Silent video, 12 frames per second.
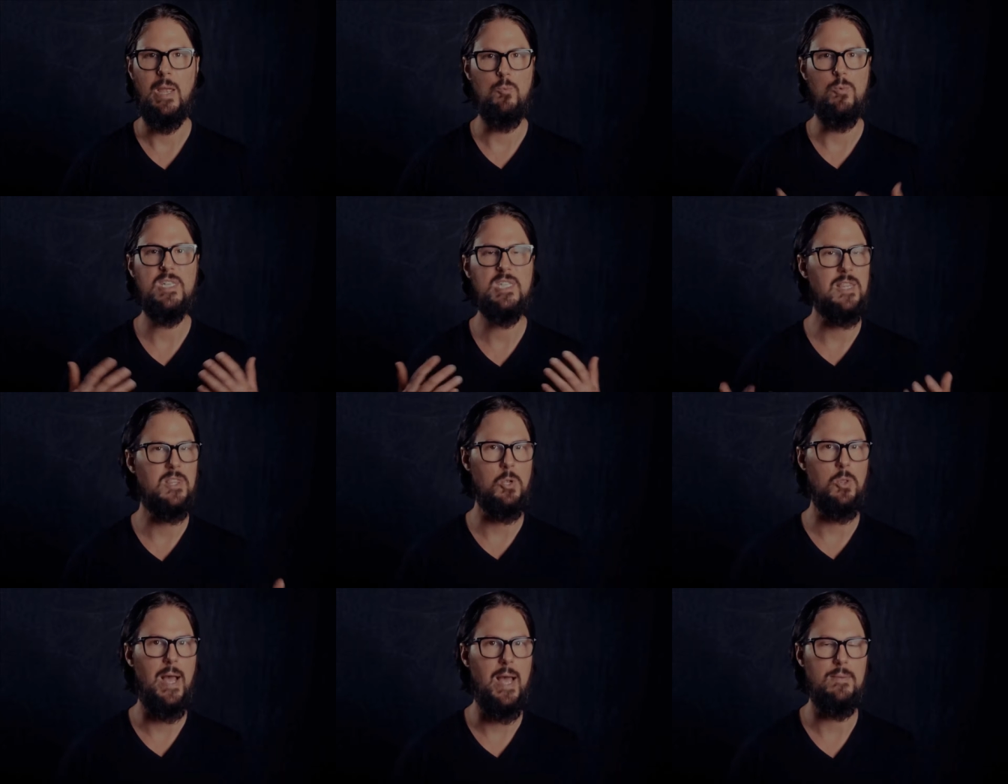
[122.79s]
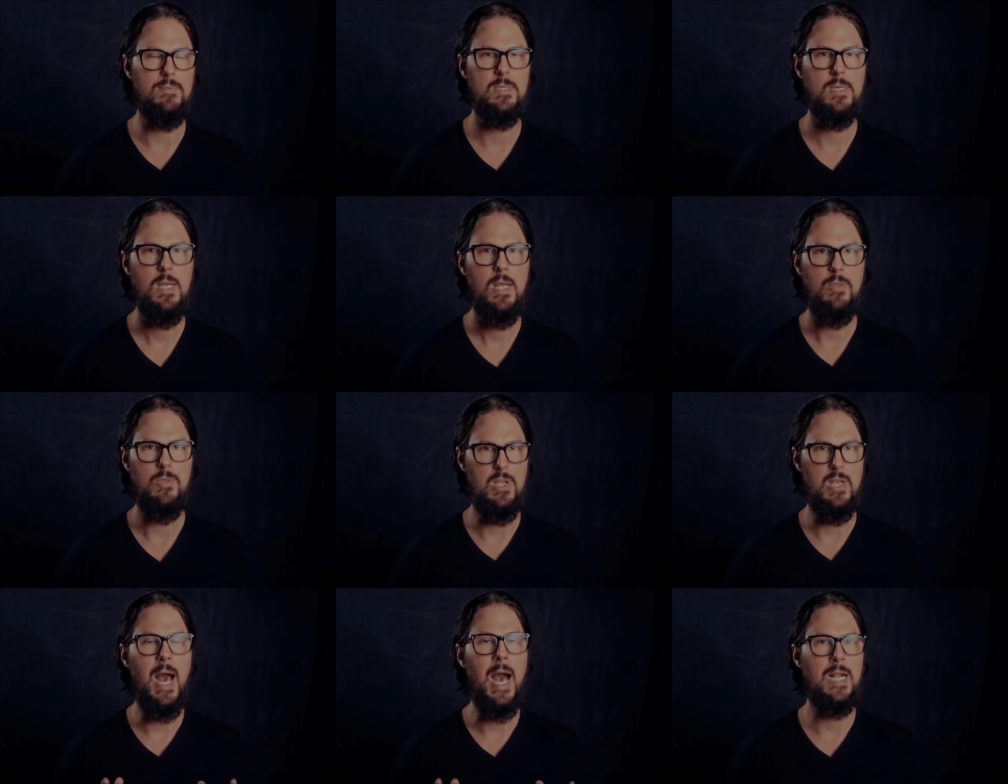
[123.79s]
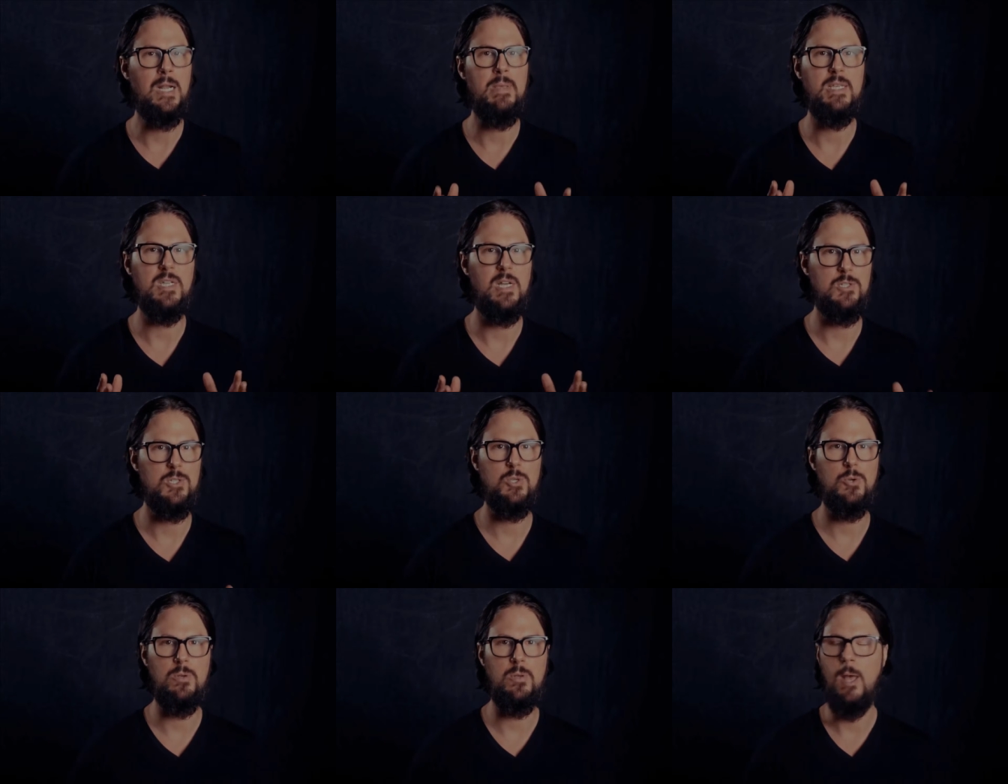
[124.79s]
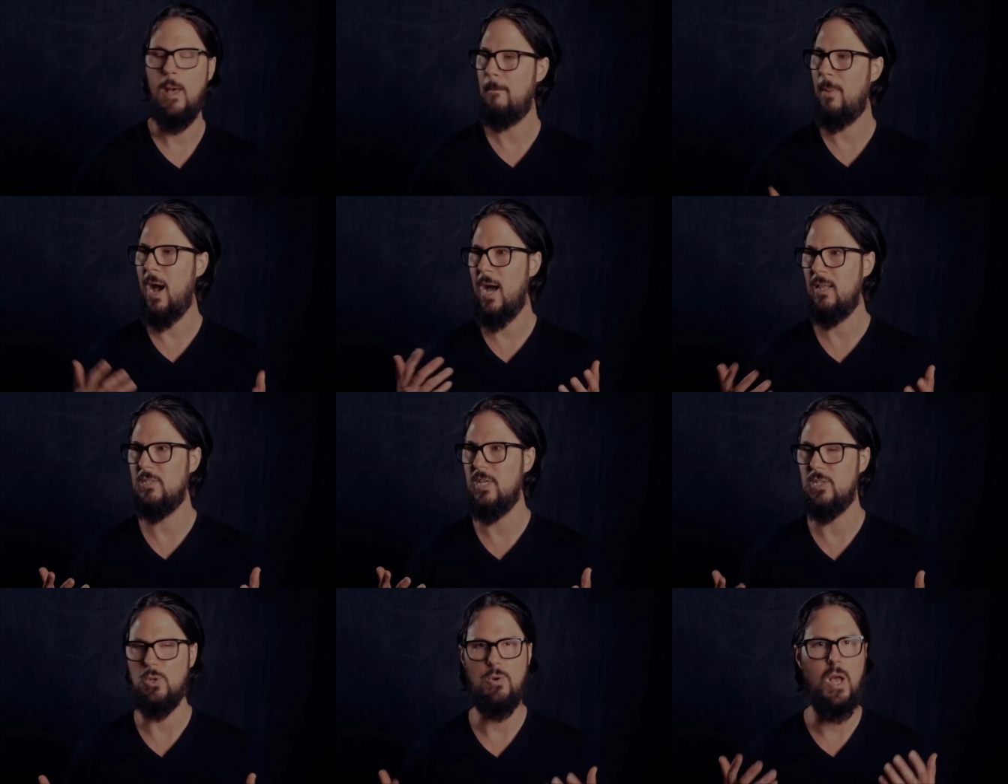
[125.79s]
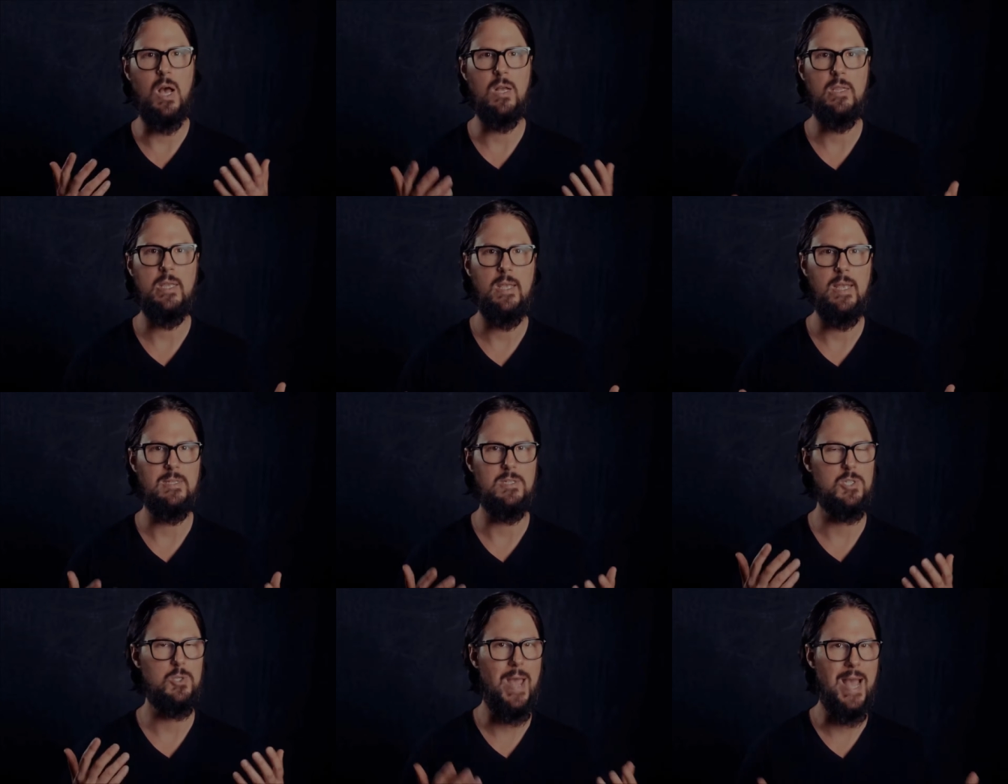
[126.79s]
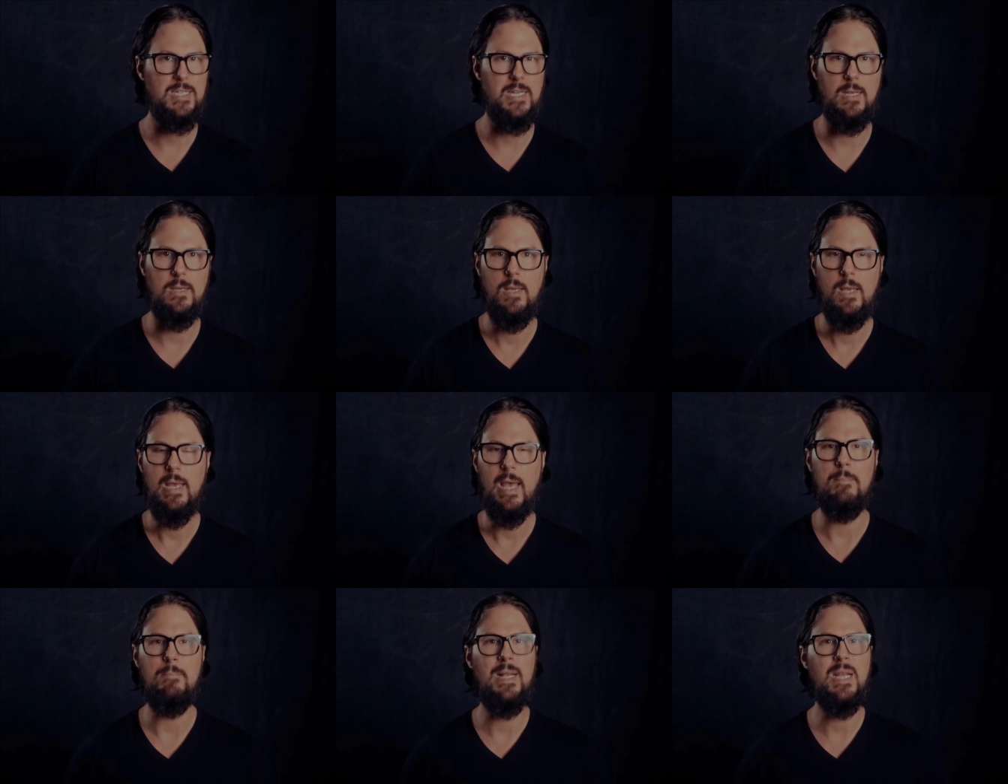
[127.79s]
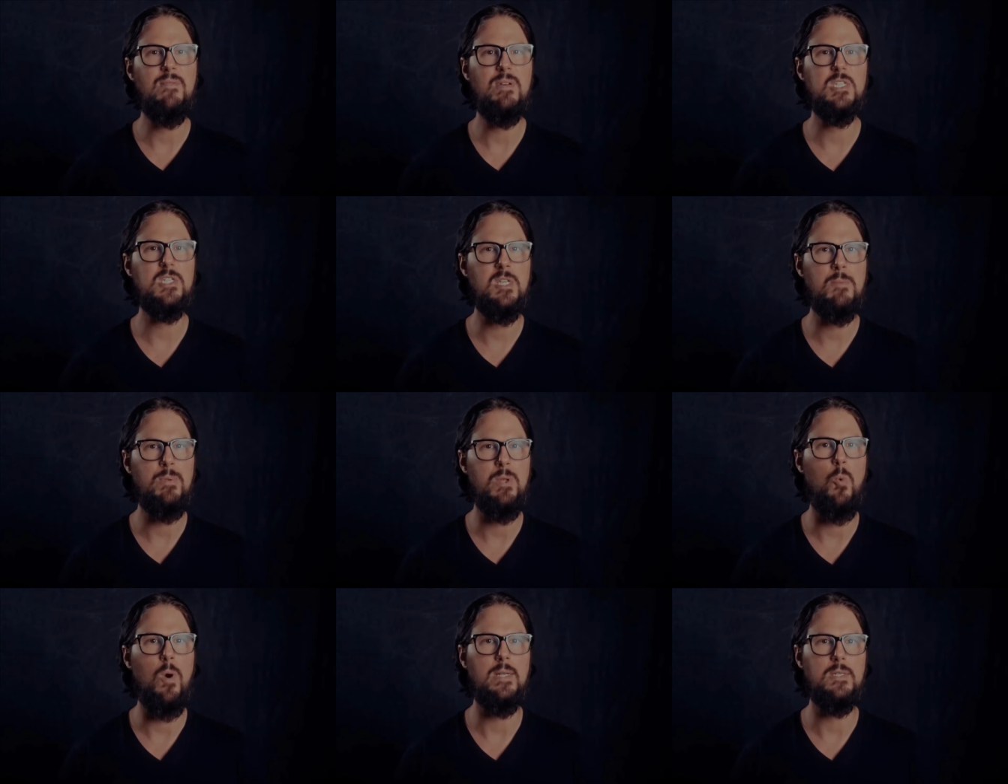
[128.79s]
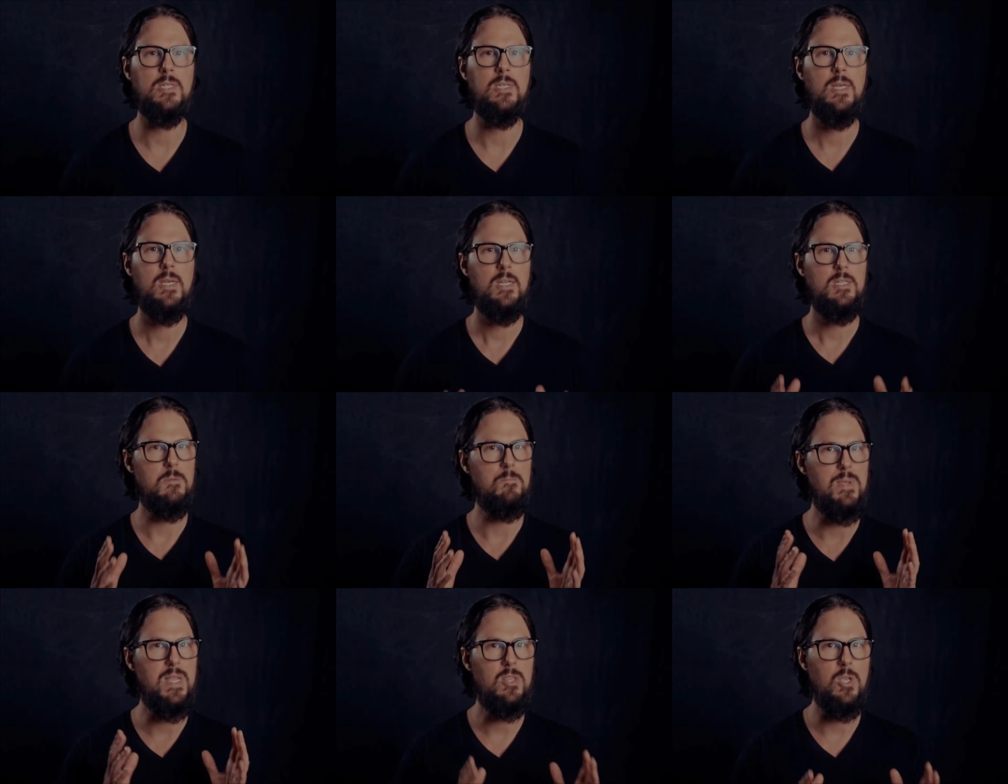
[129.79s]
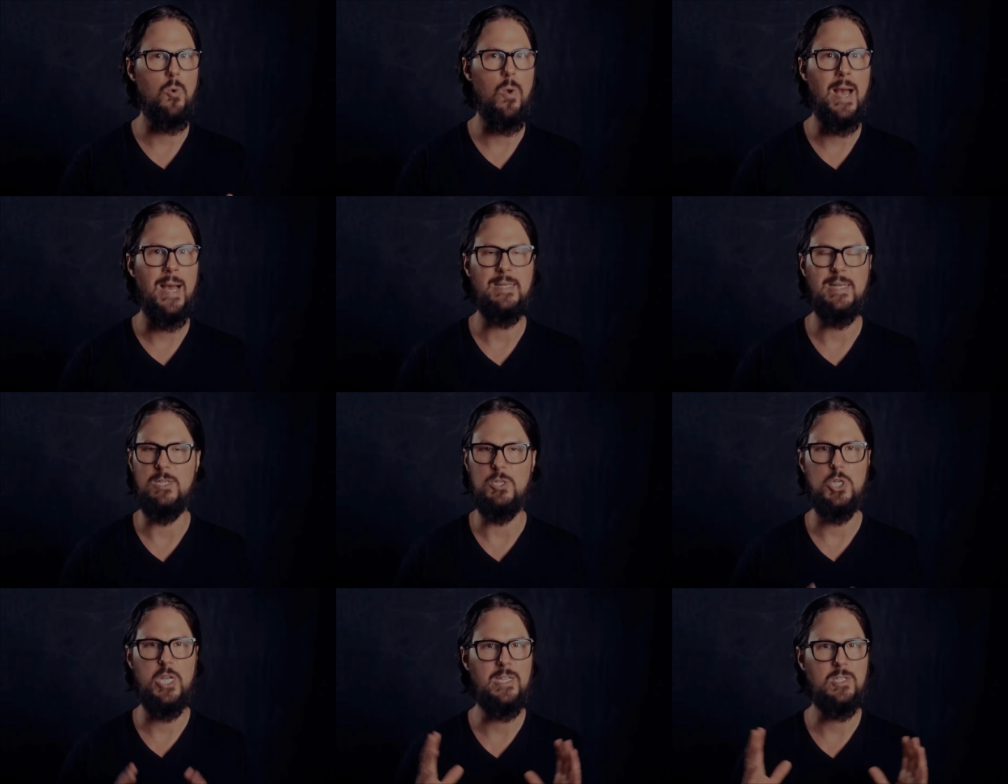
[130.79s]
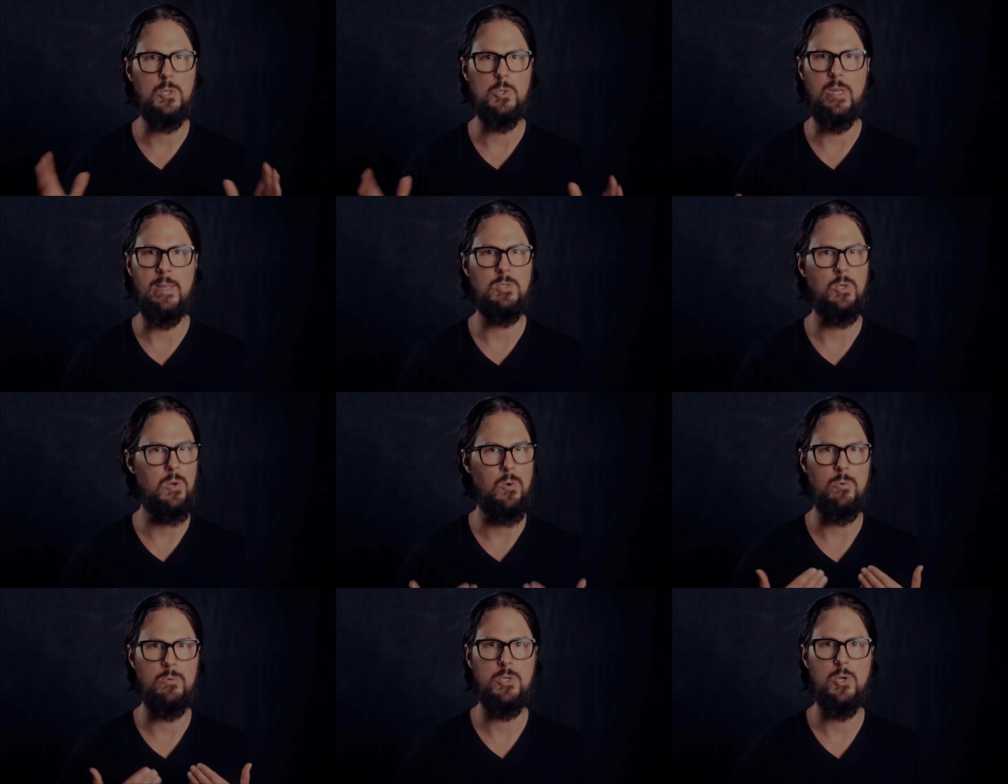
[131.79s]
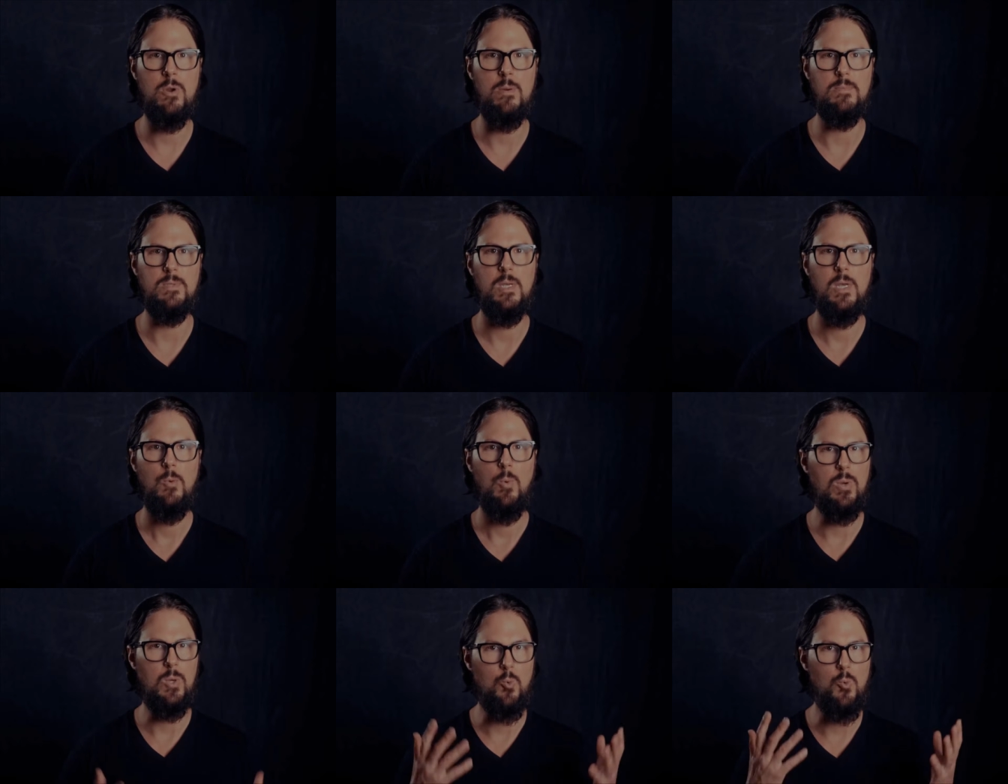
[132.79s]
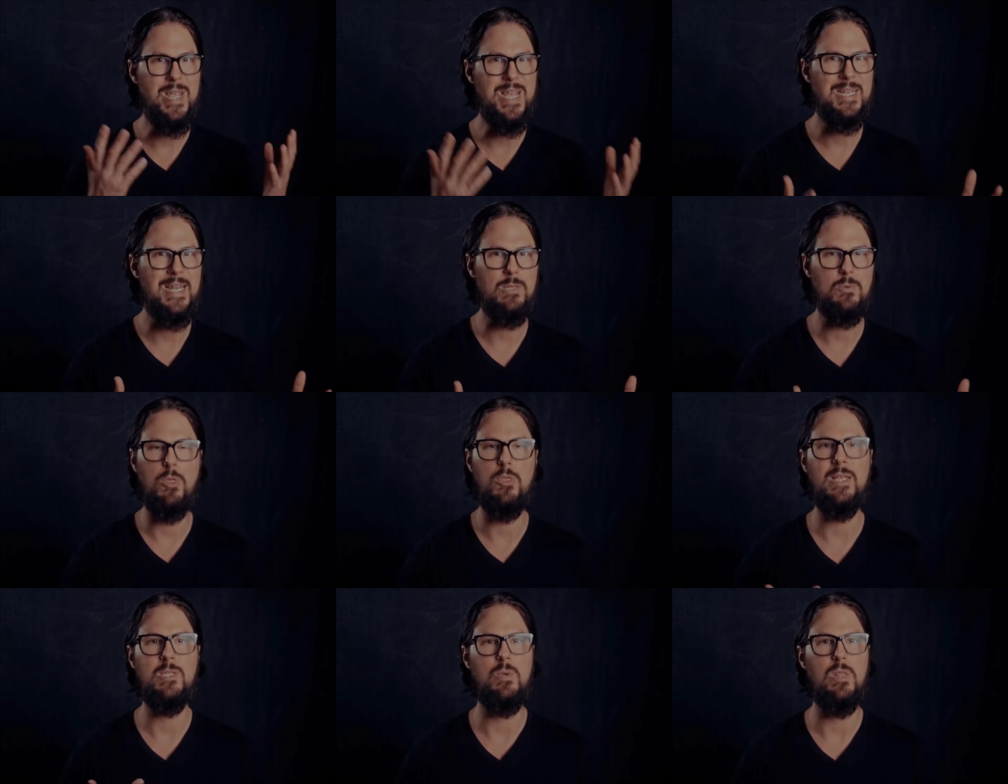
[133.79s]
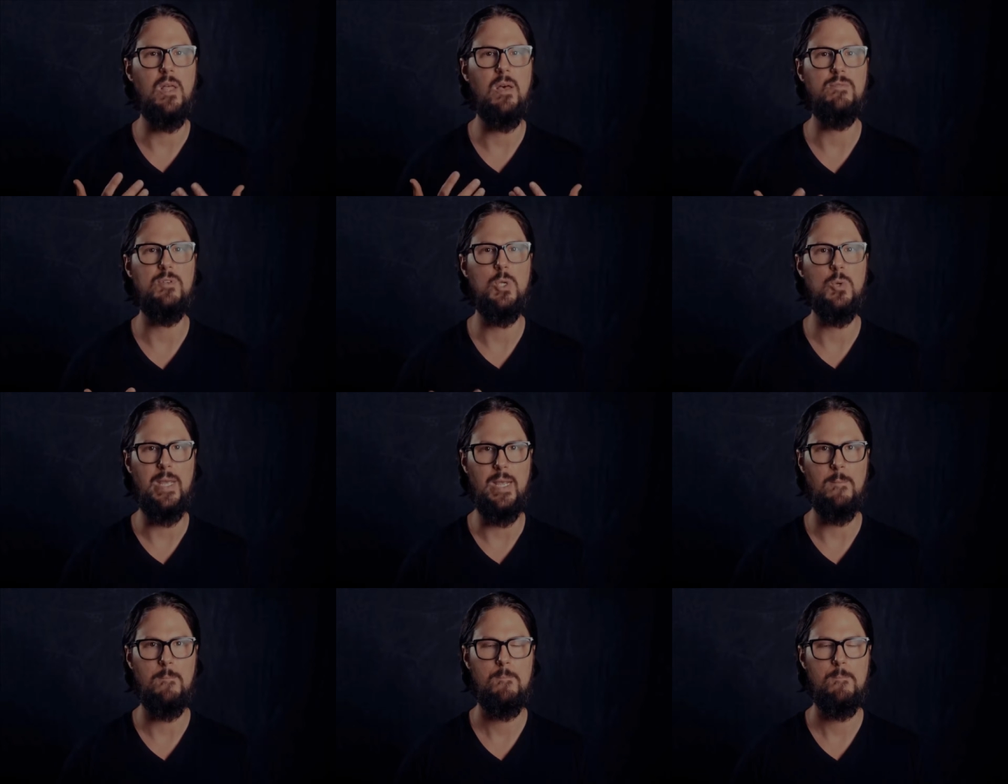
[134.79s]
and reset their lives. The economy is uncertain, politics are ugly and distracting, and many of us simply want to beat the grind and chase our dreams on our own terms. We want to reconnect with the things we love doing.